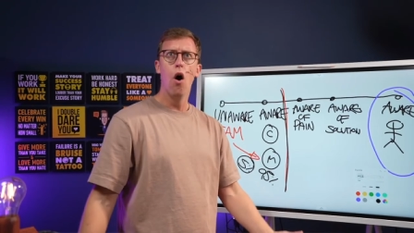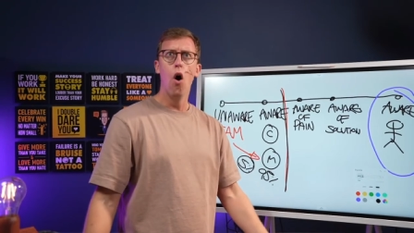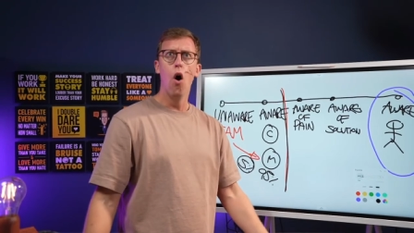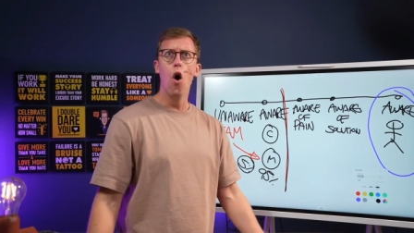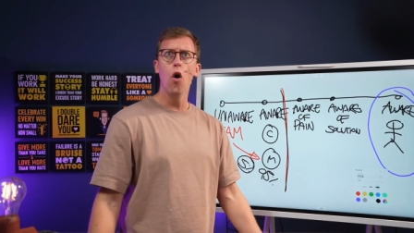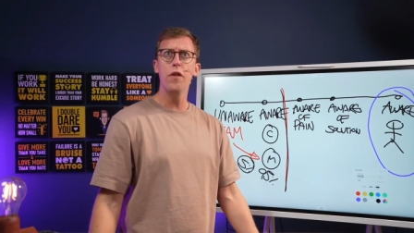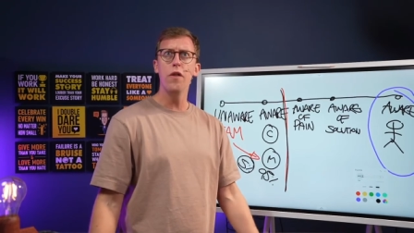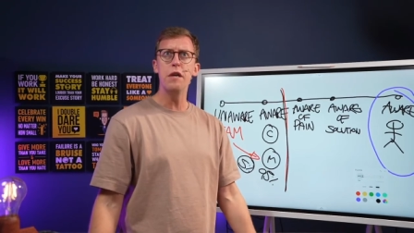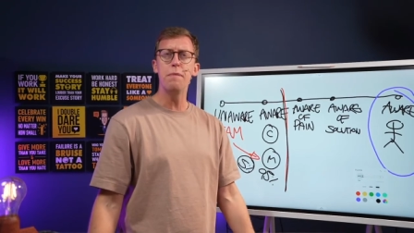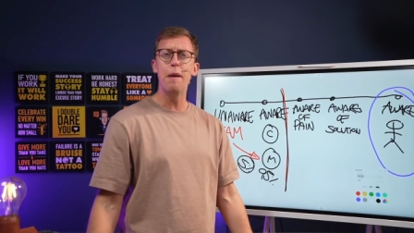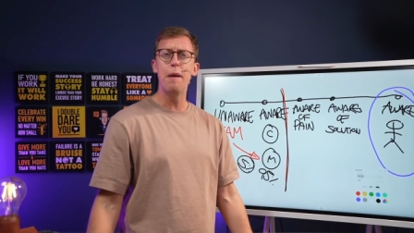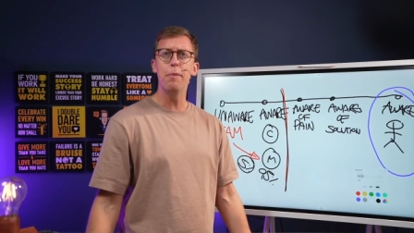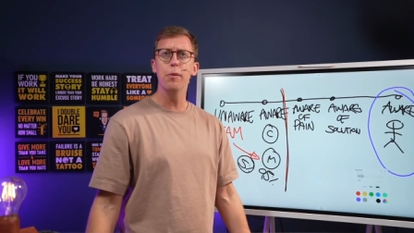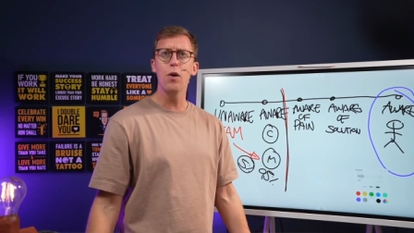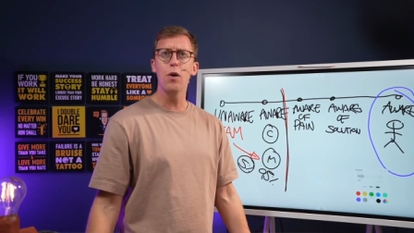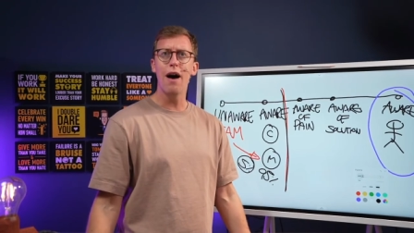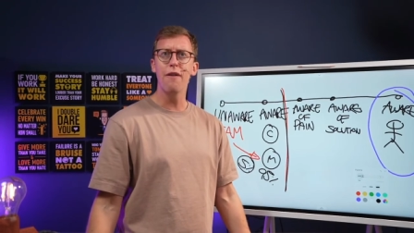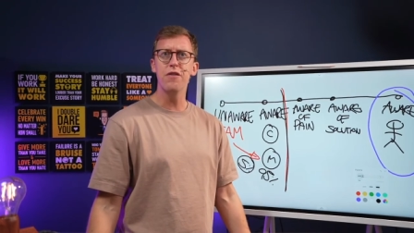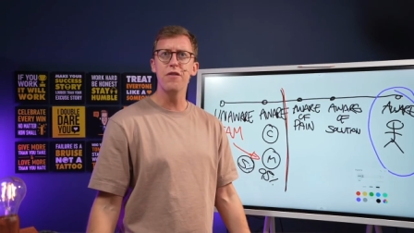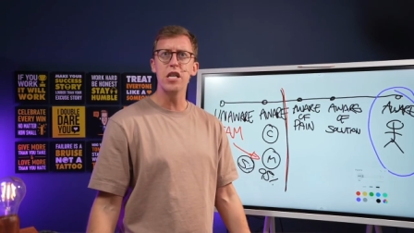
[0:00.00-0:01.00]
all these people
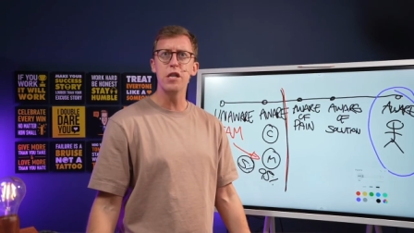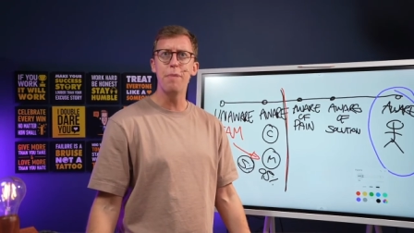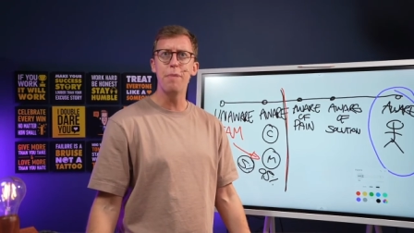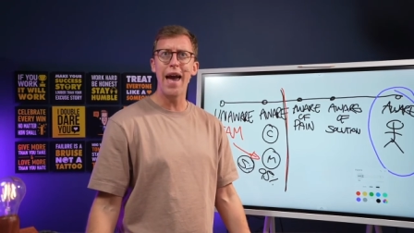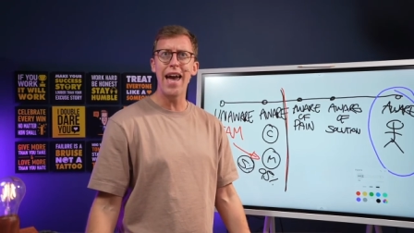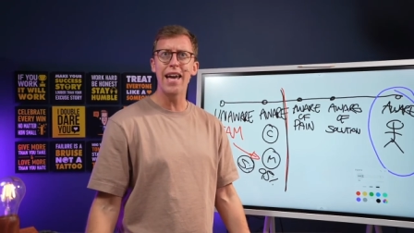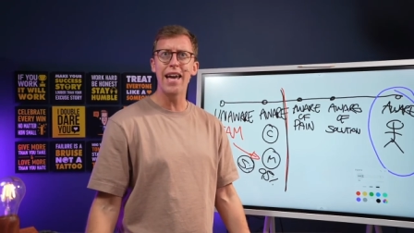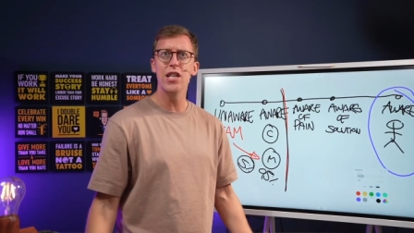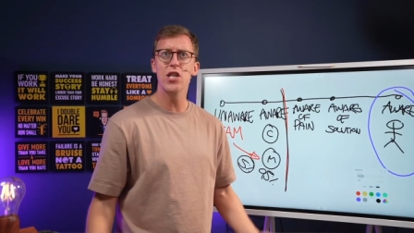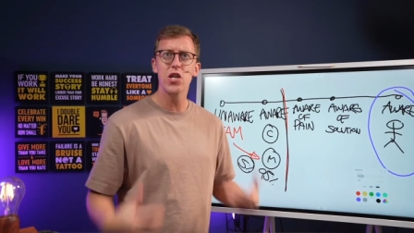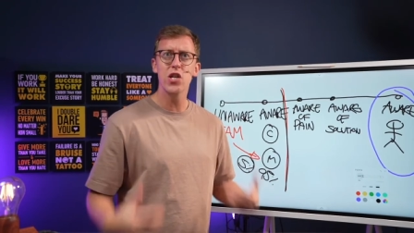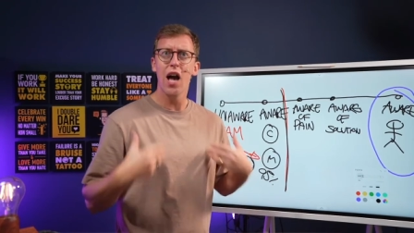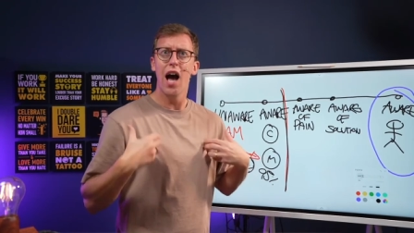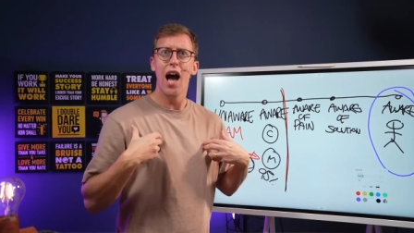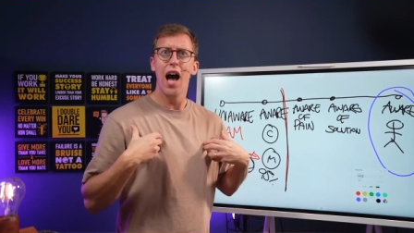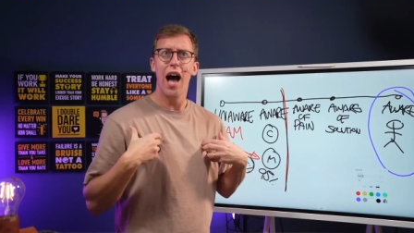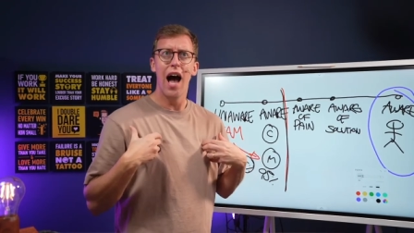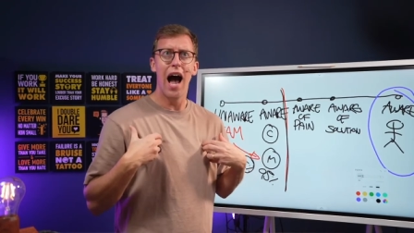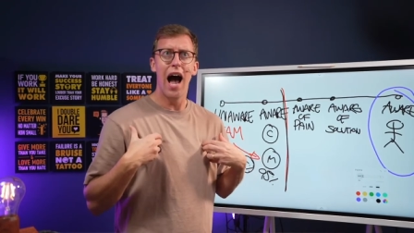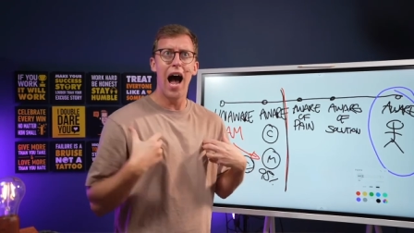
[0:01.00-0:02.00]
who have these pains,
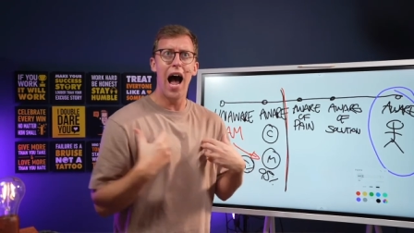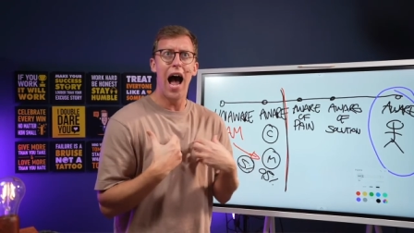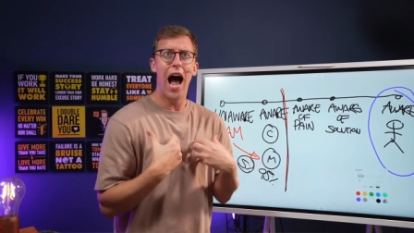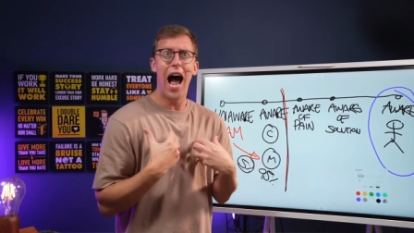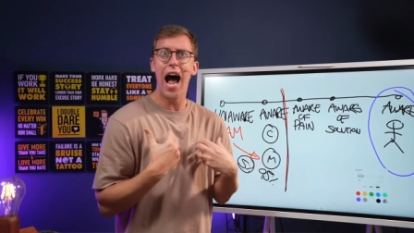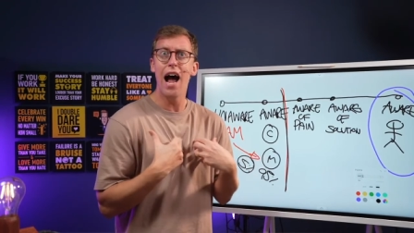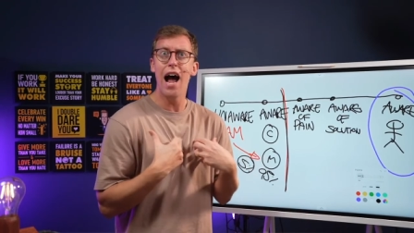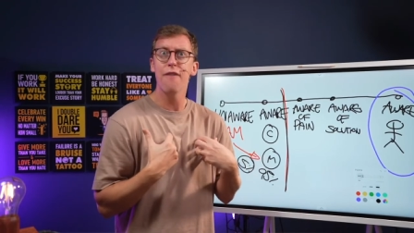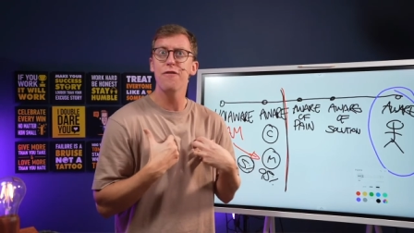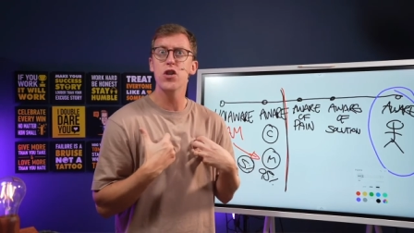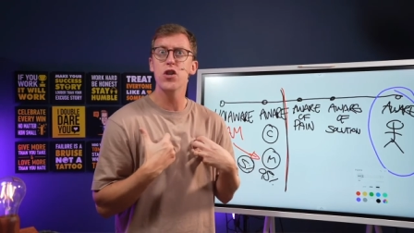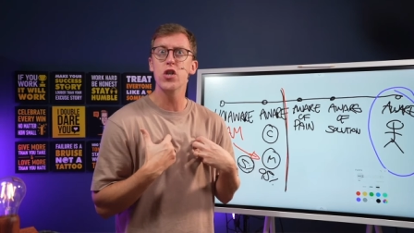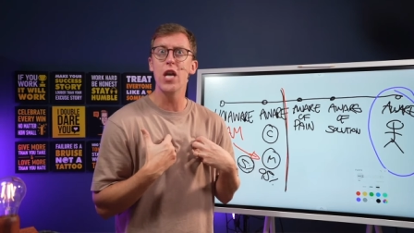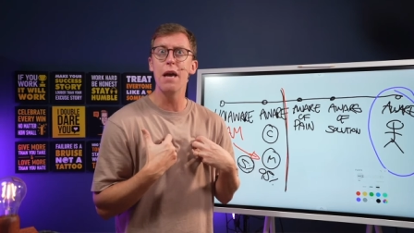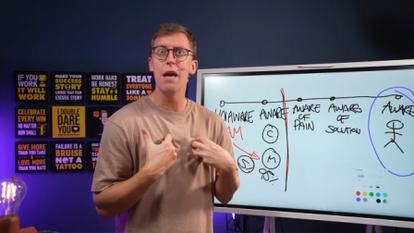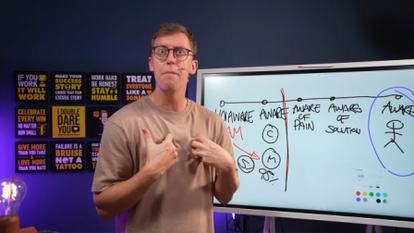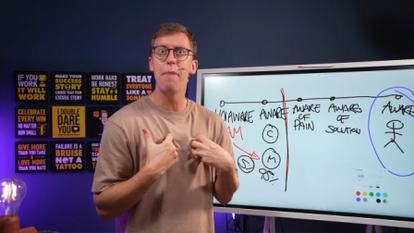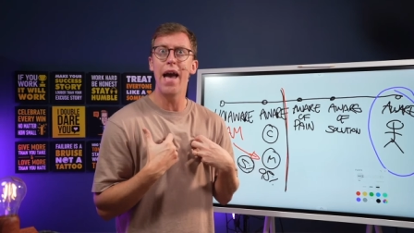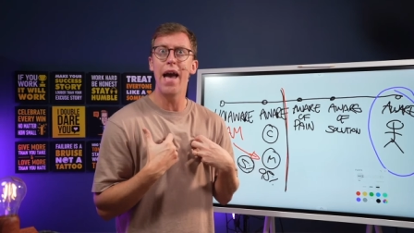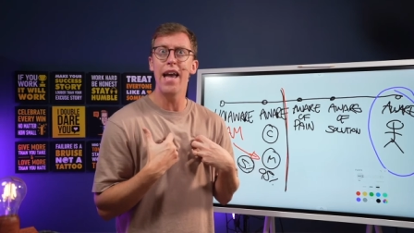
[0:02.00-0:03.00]
I have the
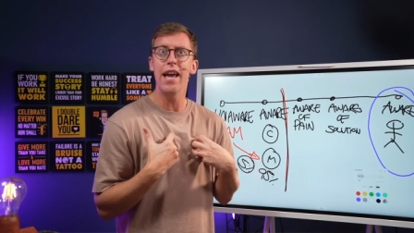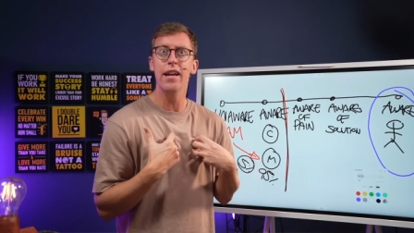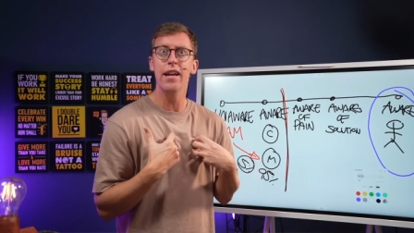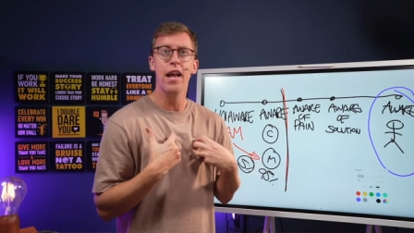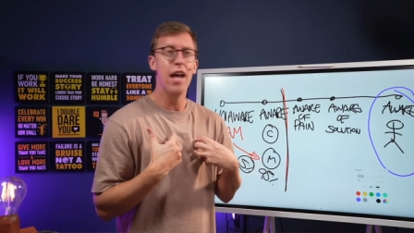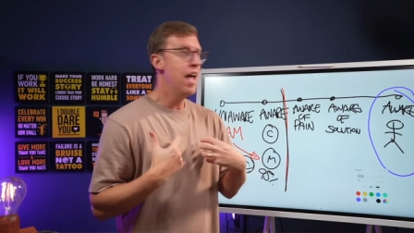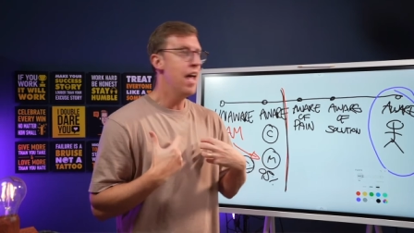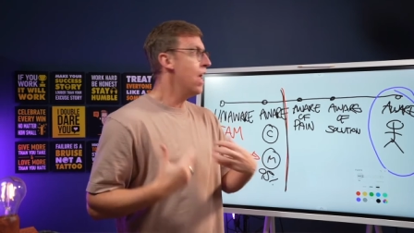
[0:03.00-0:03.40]
same pain.